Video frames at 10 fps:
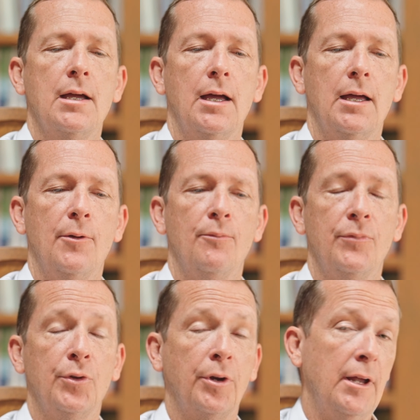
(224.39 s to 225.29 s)

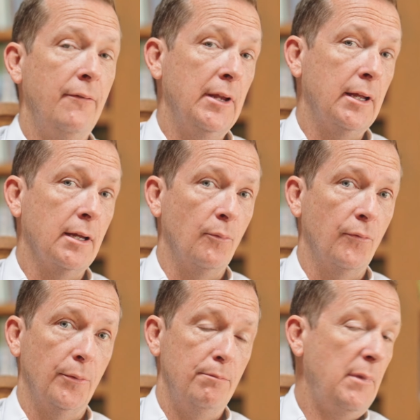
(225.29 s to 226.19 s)
They're going to have income
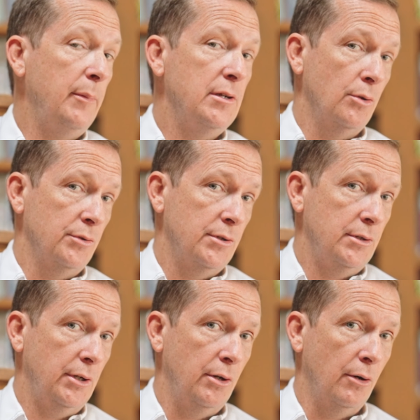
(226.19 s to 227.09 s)
from maybe Social
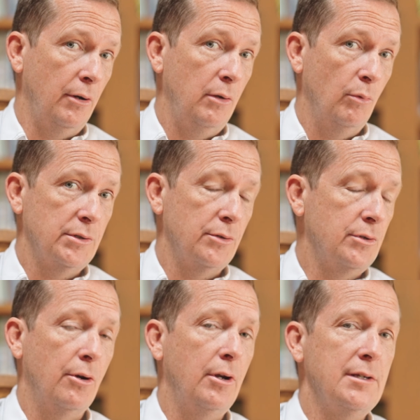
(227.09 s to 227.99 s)
Security. Well, Social
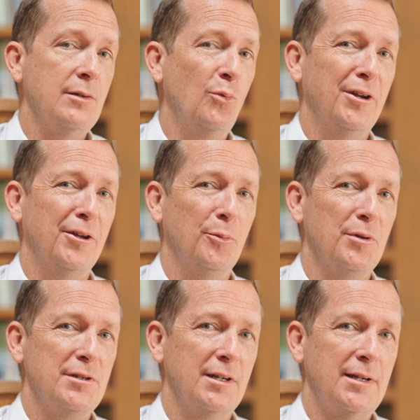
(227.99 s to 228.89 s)
Security isn't
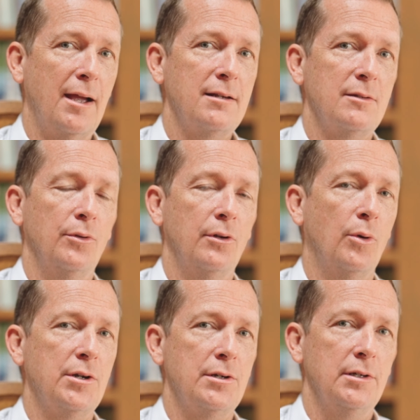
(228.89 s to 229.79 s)
100% taxable. The
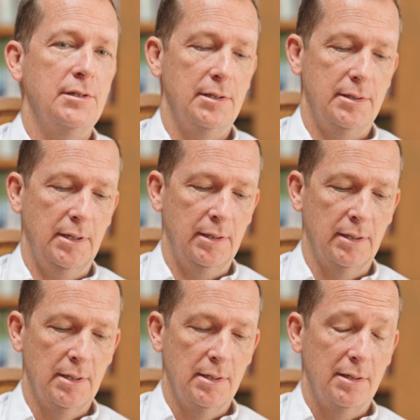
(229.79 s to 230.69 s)
question is it
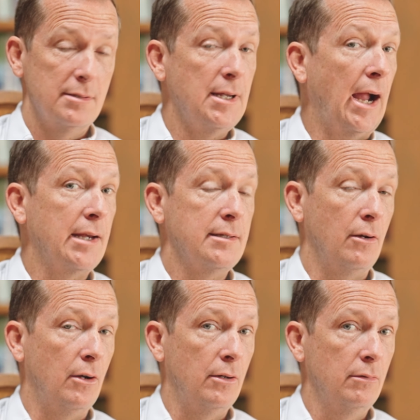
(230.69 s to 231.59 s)
taxed at
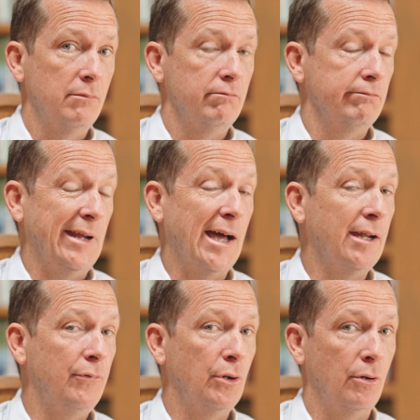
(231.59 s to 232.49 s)
all? Not
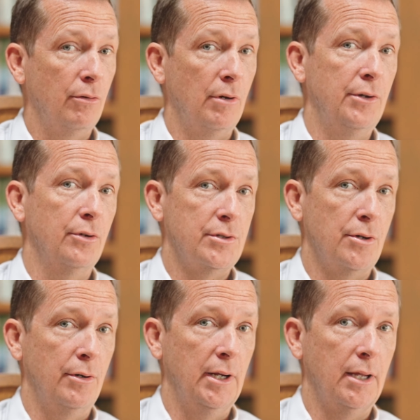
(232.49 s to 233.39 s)
if you're under a
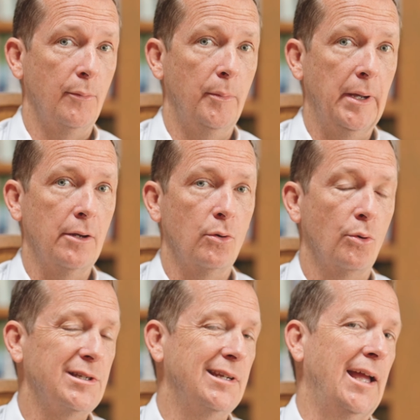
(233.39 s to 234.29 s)
certain income amount.
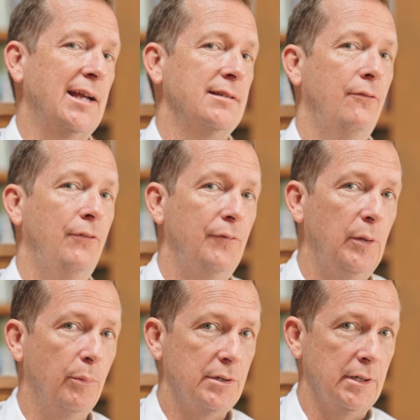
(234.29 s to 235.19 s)
Or is it taxed at
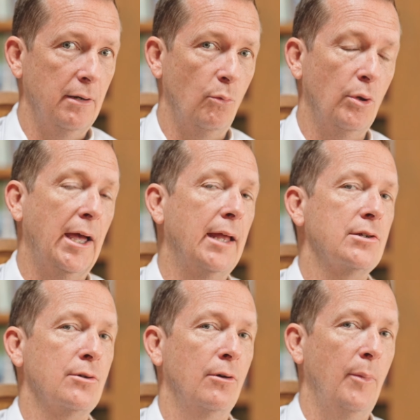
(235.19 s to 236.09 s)
50%? Well, at a
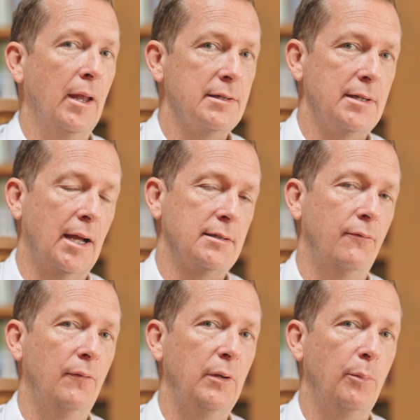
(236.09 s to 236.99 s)
certain amount, it's taxed
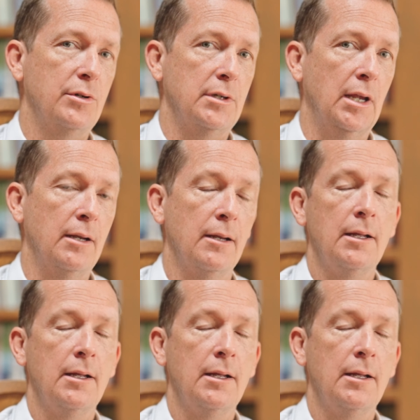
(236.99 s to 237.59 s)
at 50%.